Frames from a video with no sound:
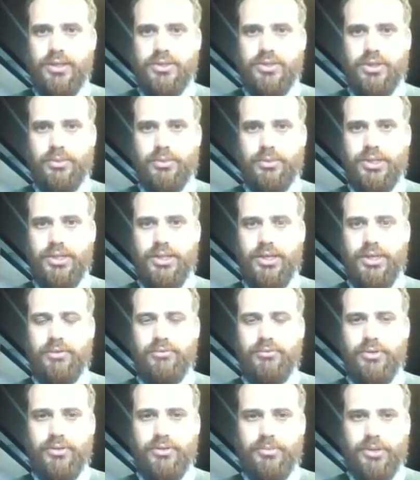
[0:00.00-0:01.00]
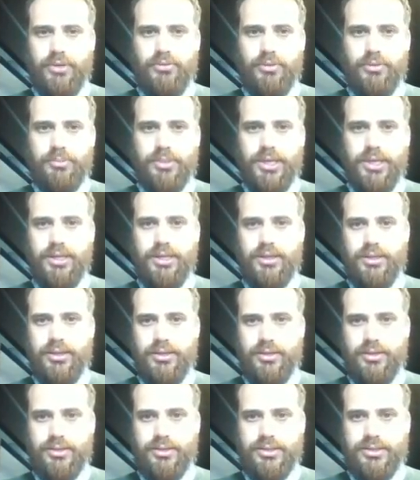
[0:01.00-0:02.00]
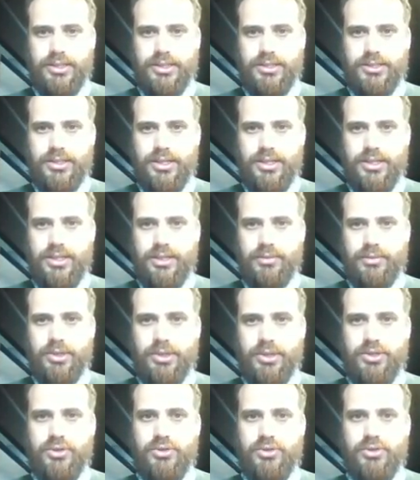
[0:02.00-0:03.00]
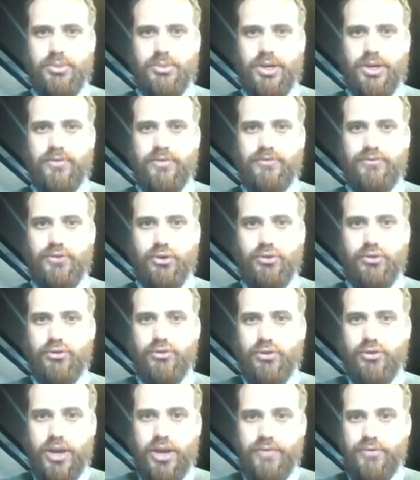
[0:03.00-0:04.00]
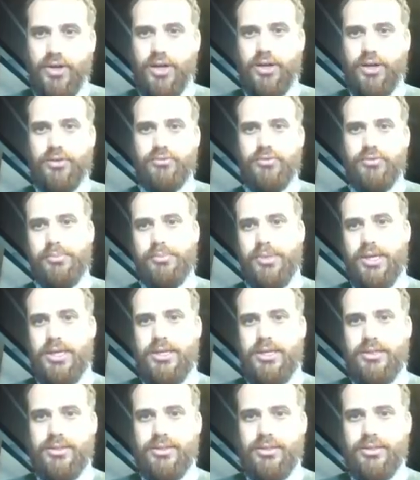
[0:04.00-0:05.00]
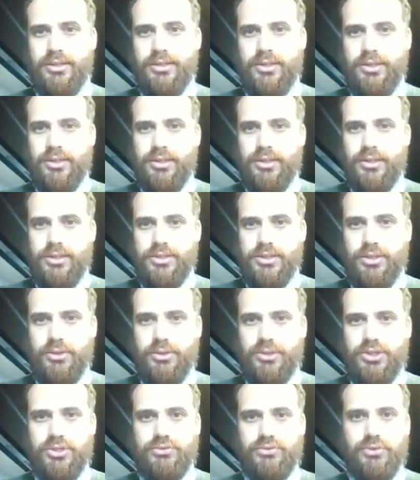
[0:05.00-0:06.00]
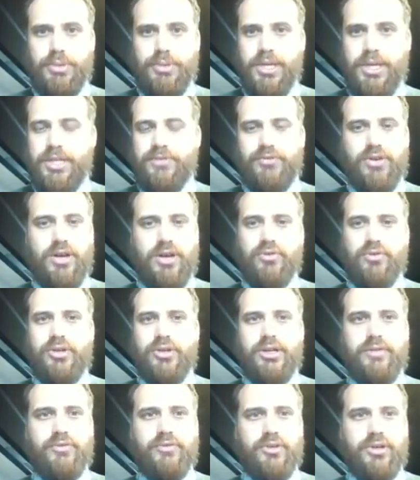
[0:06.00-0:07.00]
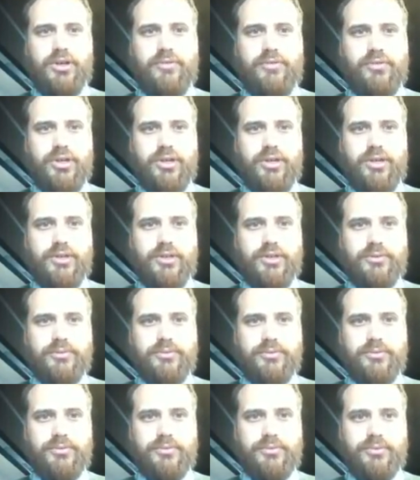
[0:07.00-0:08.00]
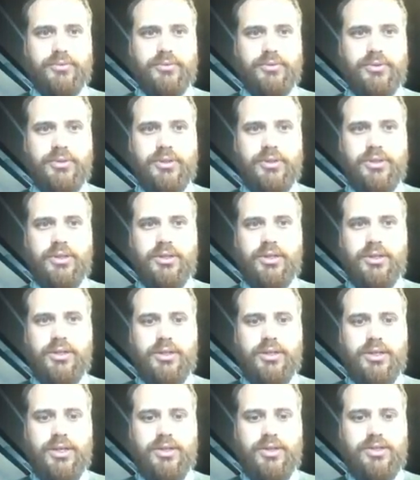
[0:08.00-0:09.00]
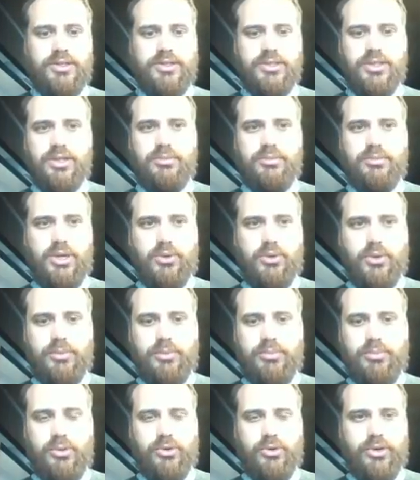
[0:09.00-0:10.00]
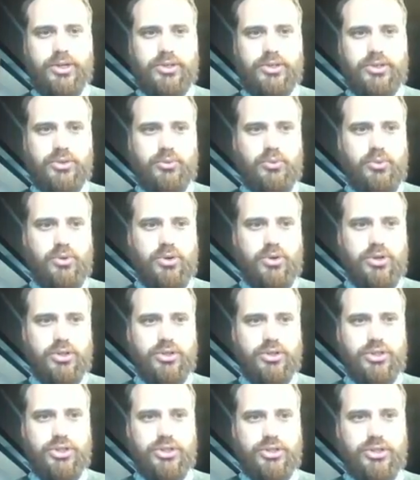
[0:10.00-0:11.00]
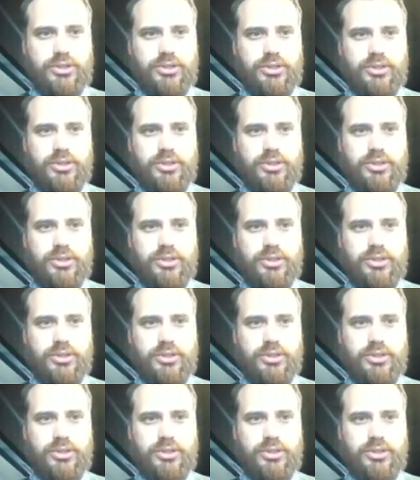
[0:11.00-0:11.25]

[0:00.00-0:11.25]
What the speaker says: So I'm going to get rid of my repeat 16. I'm going to use my forever repeat. So it just repeats forever and ever and ever and ever. Now this is going to be quite boring to watch